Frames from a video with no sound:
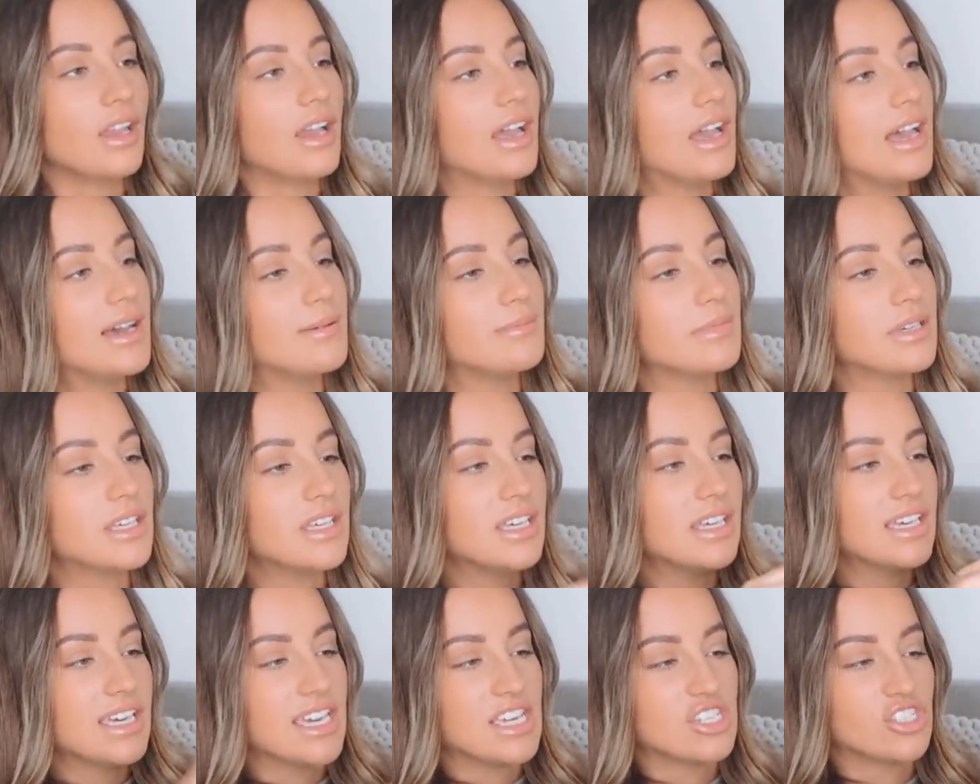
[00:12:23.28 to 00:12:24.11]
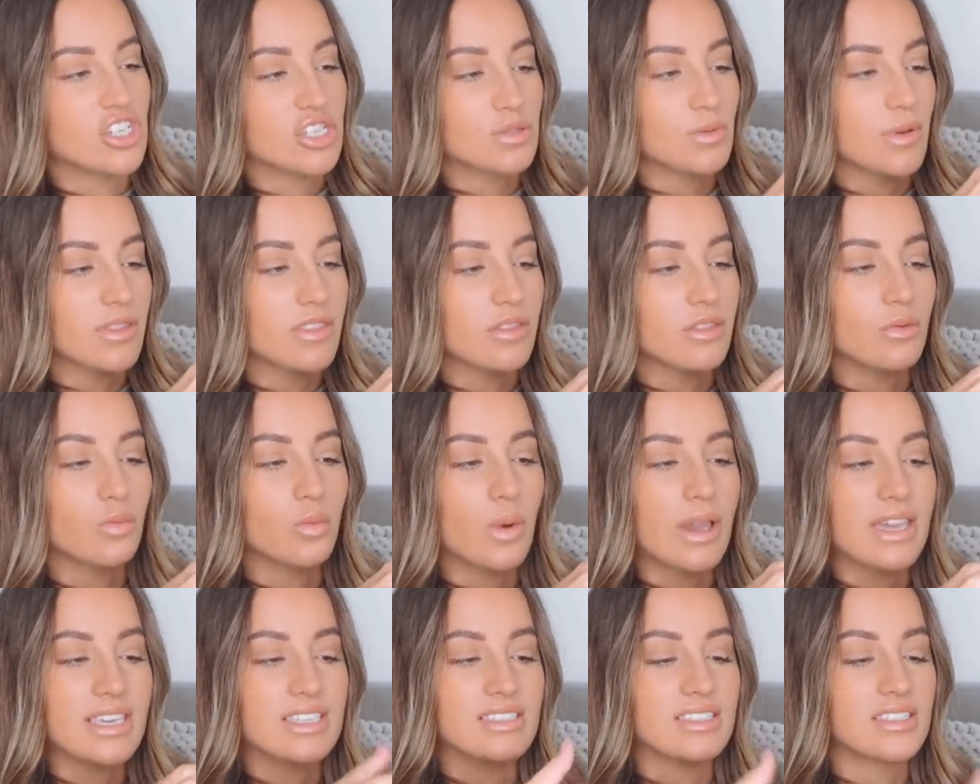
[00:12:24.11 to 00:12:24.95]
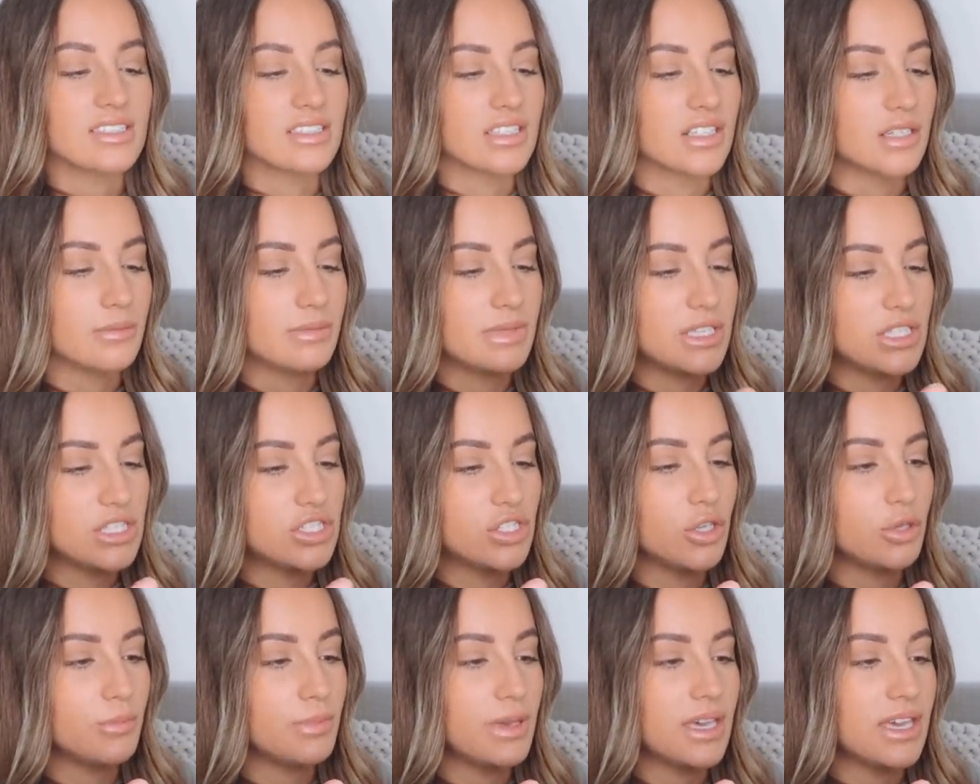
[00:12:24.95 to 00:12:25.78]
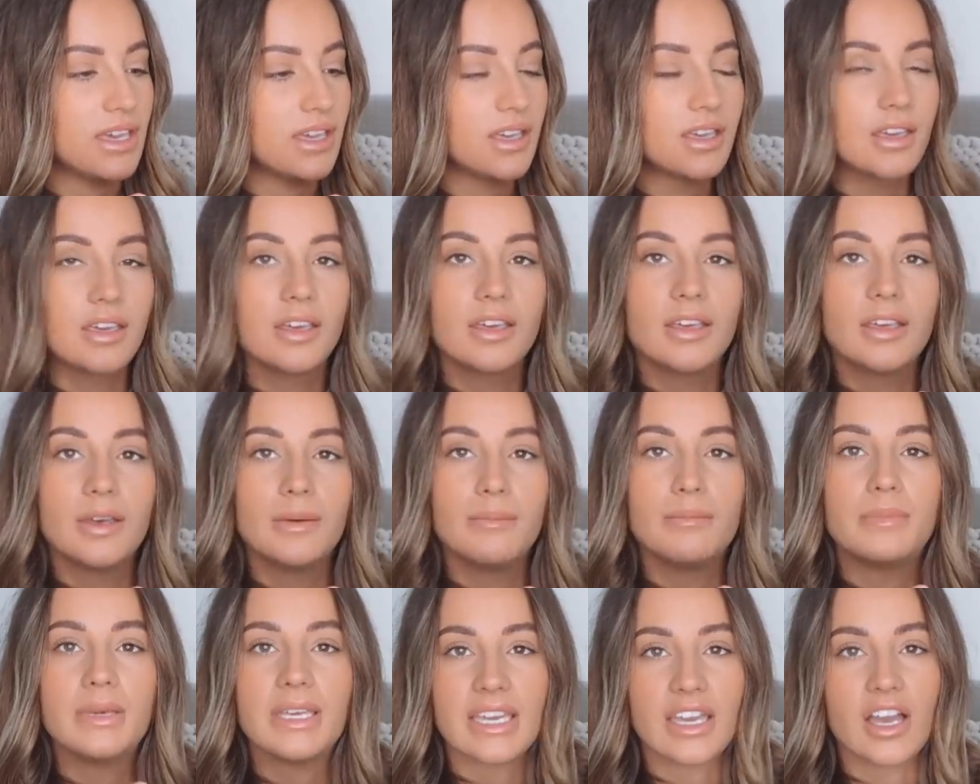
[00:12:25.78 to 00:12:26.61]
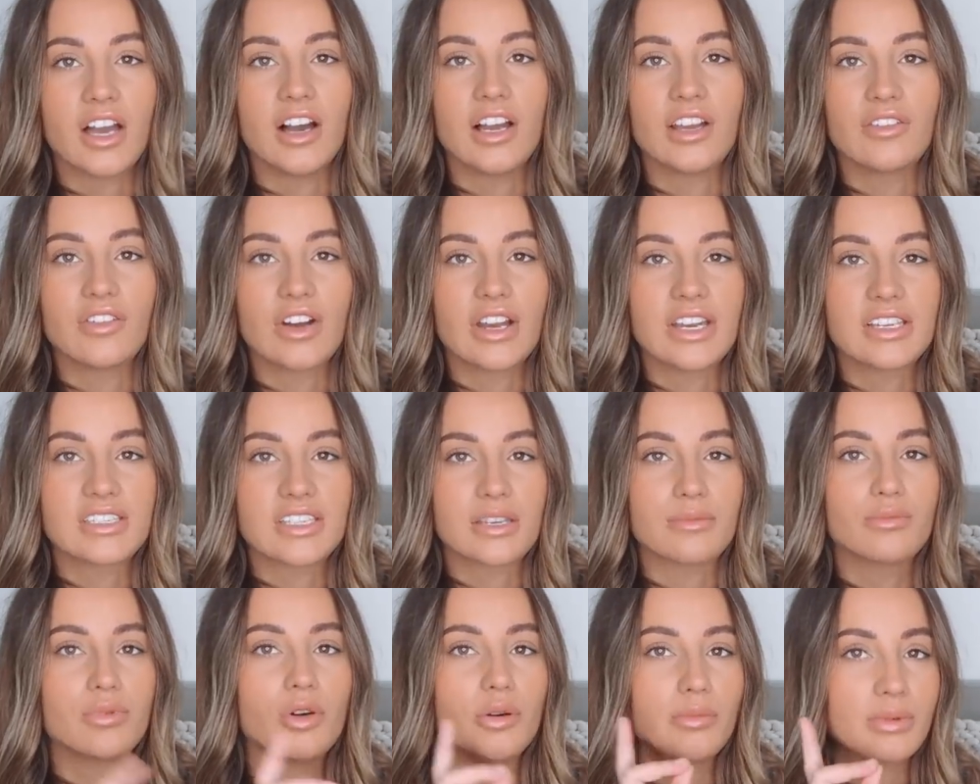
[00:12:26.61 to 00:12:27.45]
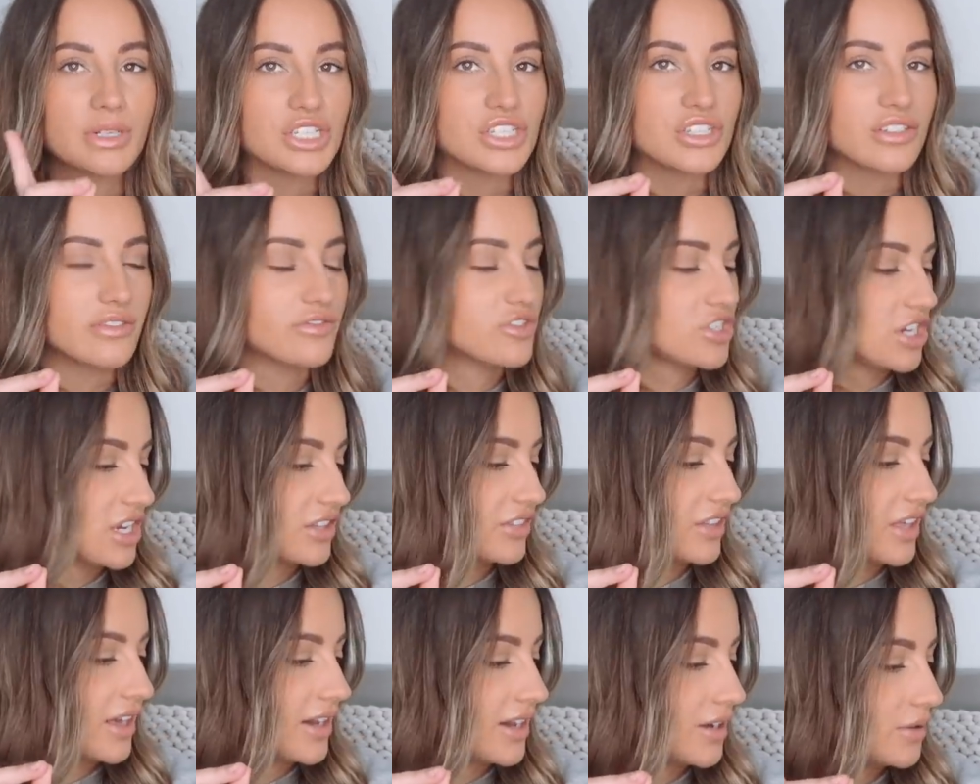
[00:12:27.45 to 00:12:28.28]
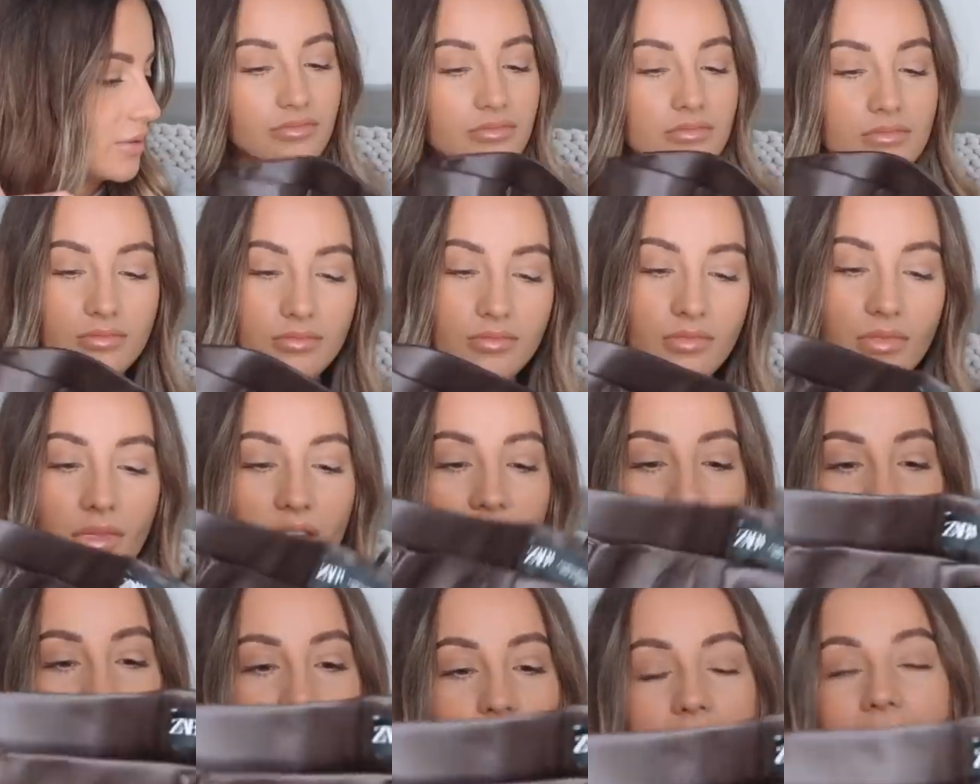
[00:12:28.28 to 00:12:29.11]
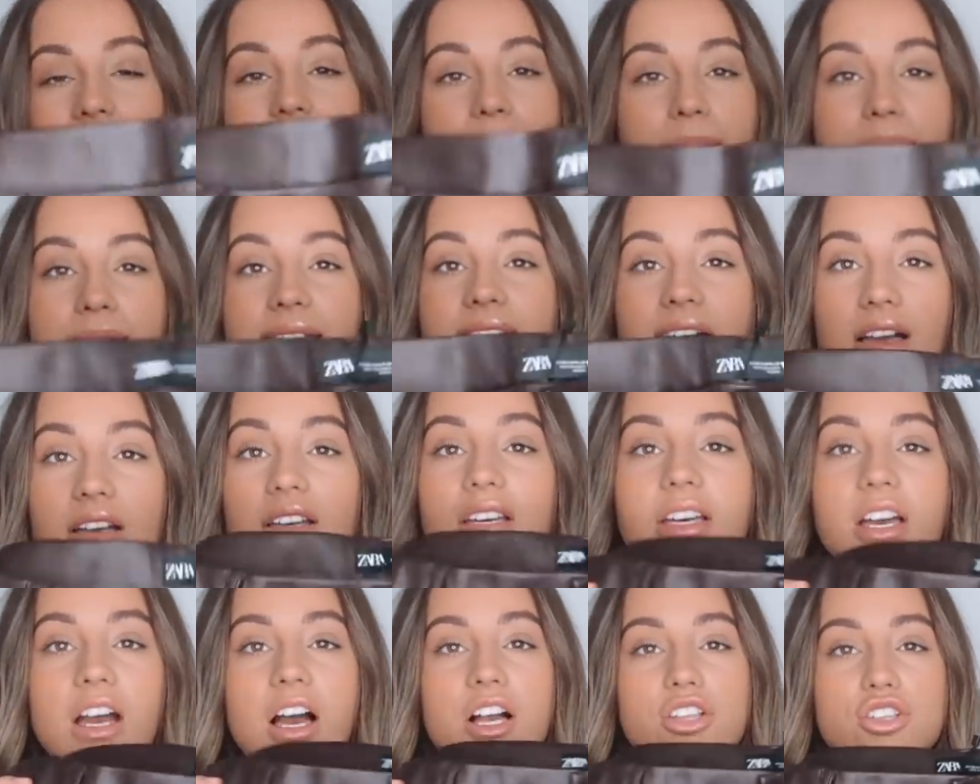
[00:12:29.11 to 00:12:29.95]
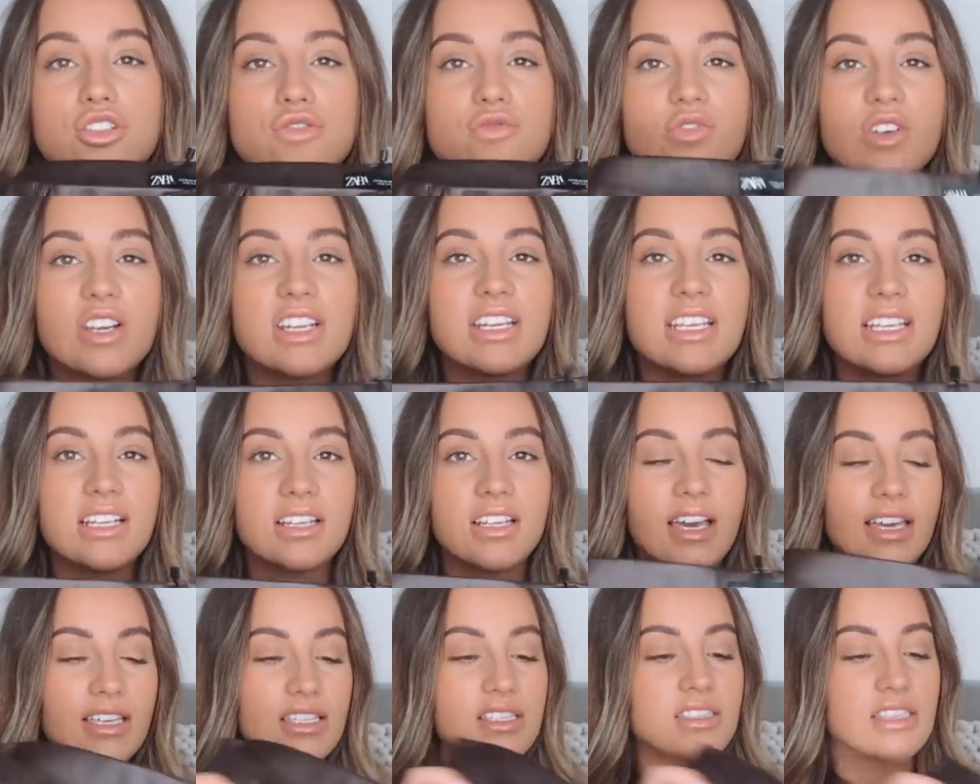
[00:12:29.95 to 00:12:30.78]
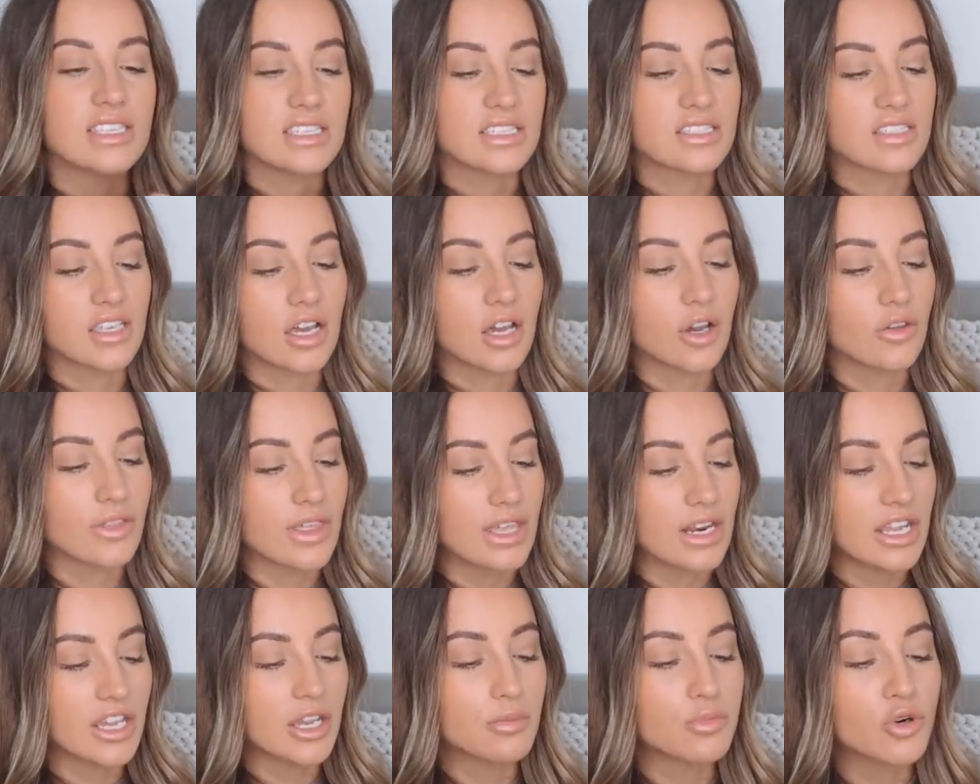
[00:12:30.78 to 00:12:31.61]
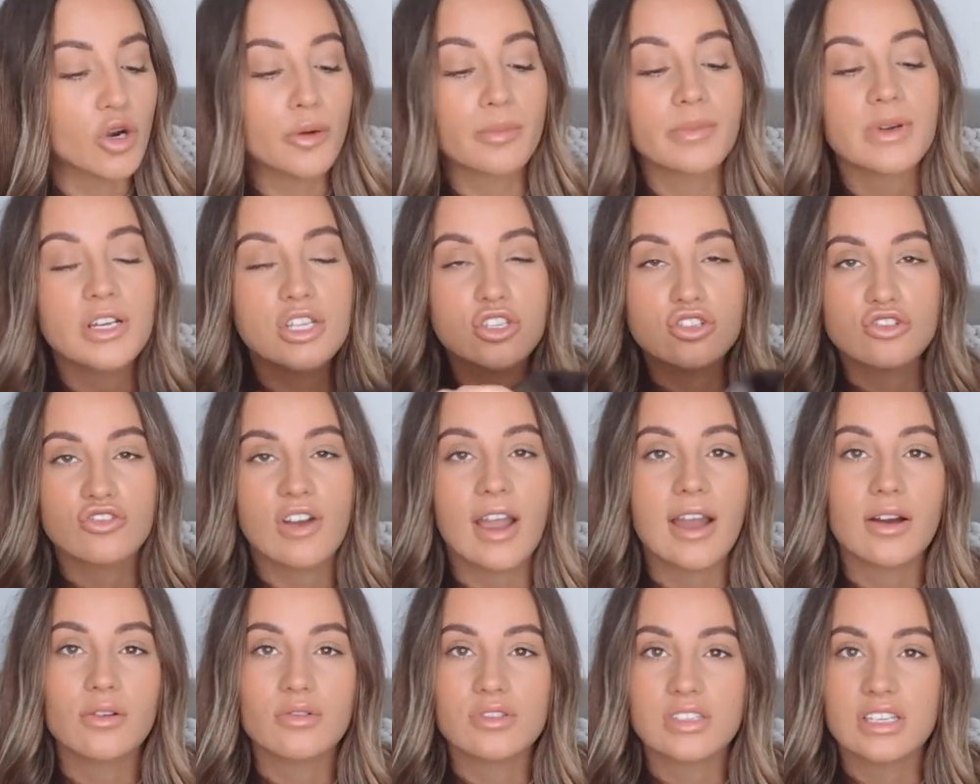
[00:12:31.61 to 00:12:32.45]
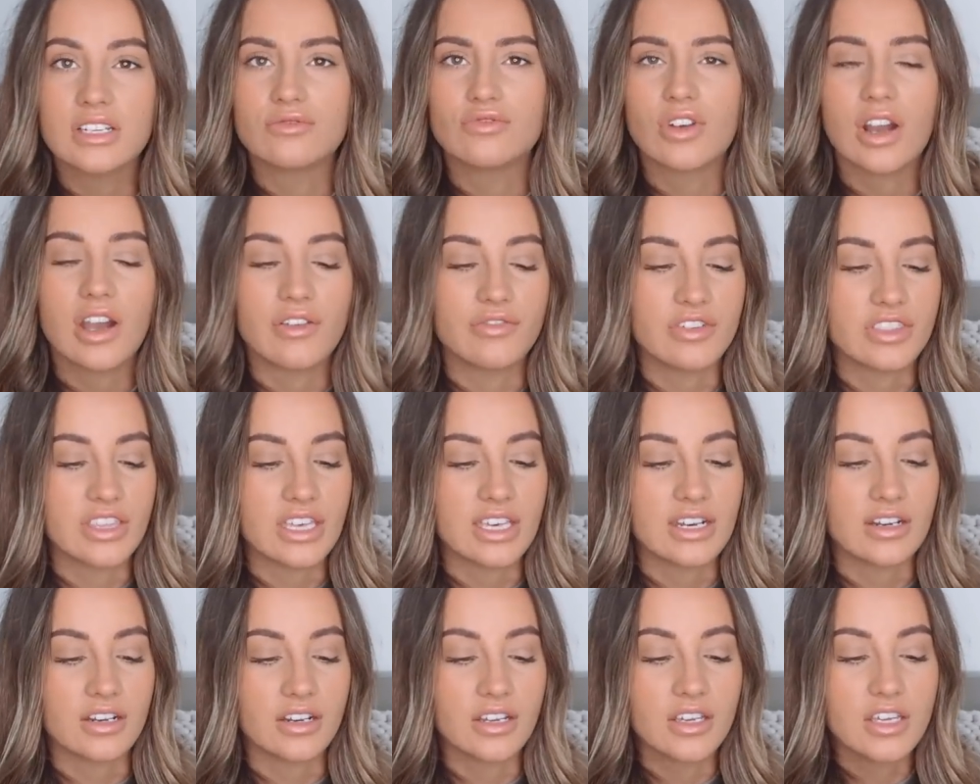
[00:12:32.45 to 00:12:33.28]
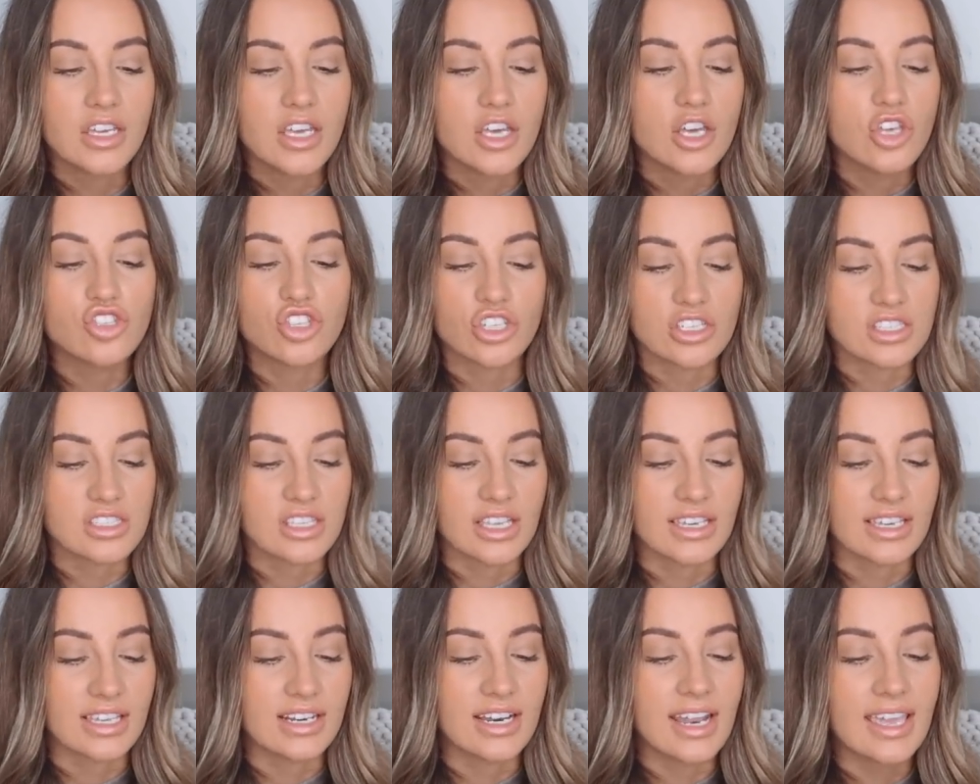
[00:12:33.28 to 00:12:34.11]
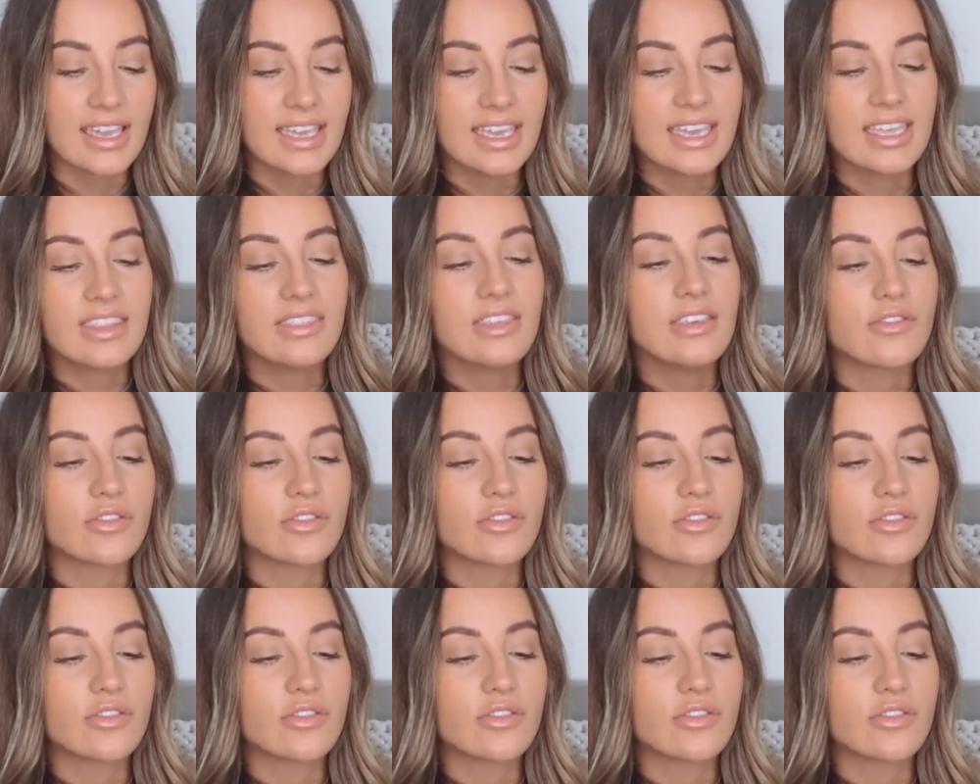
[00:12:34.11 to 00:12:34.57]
It's just whether the waist is going to be too big being high rise. I probably should have checked that out. So anyway, yeah, I just really liked this style. They're like a proper trouser rather than just like a legging.